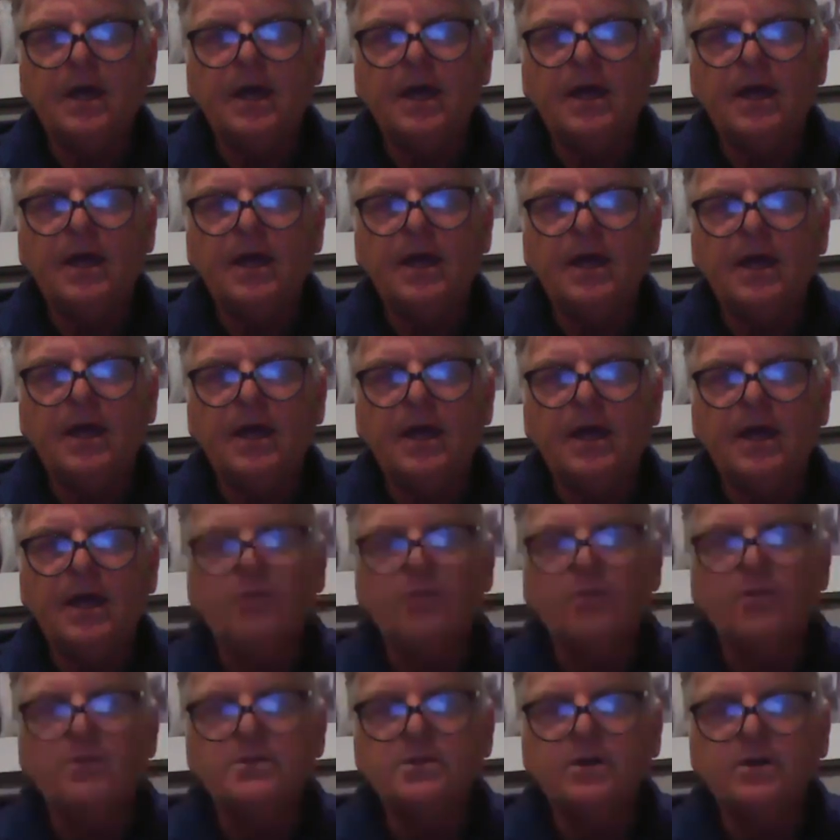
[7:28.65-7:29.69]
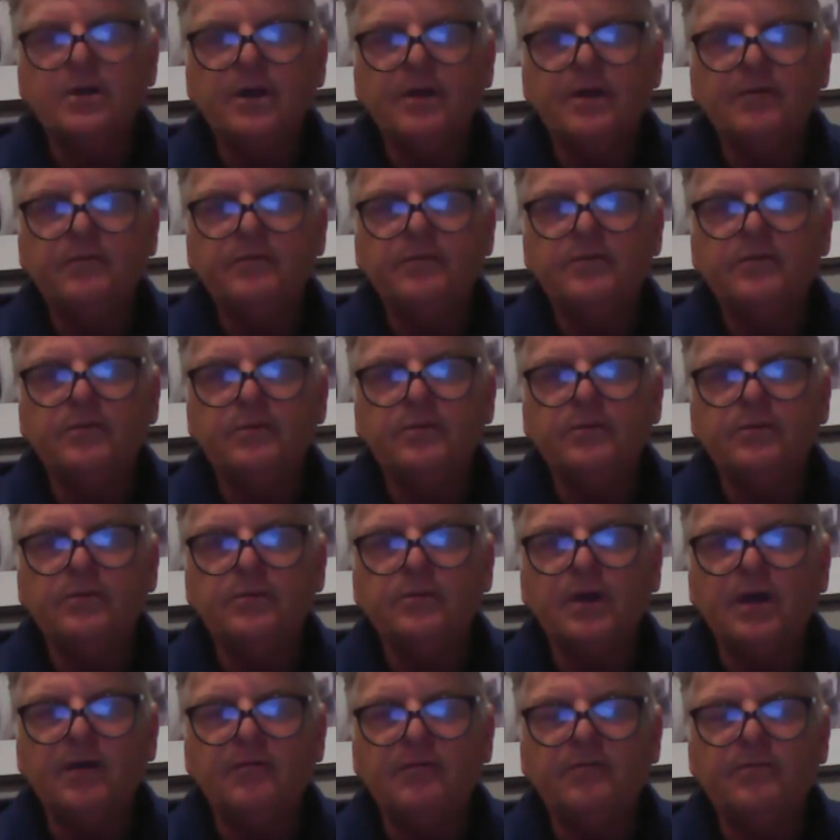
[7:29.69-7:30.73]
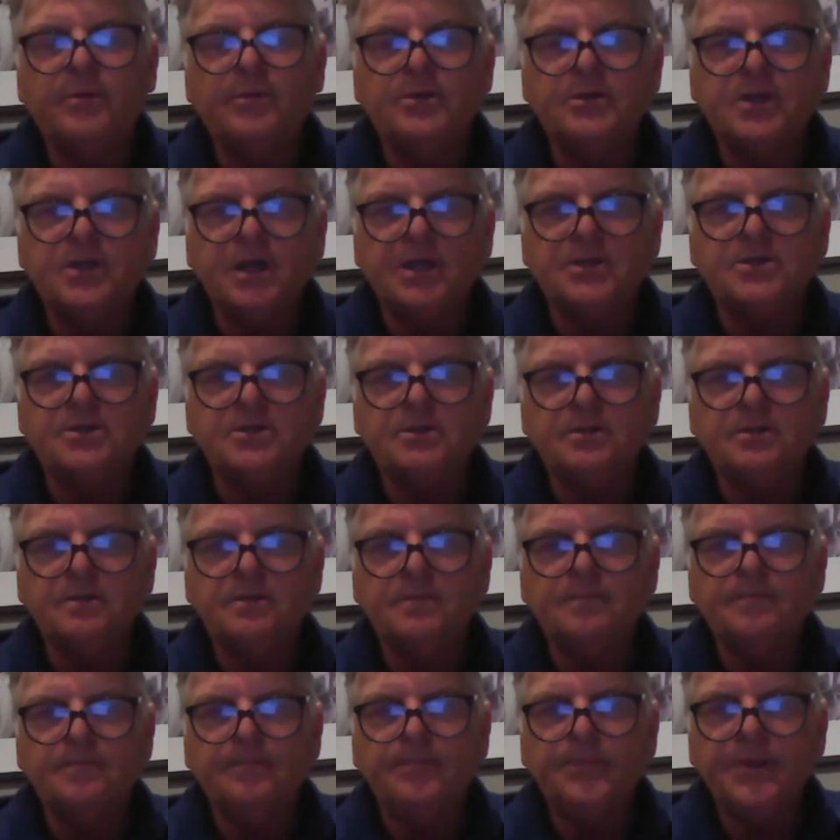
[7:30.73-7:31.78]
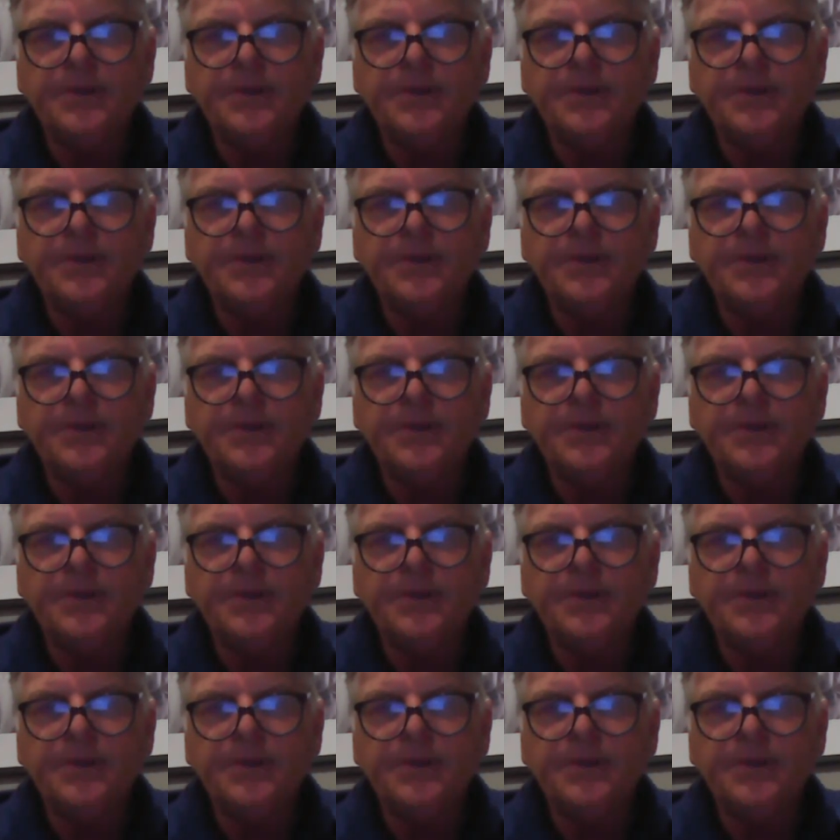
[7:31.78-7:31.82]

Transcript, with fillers: Um, you also have to have protection,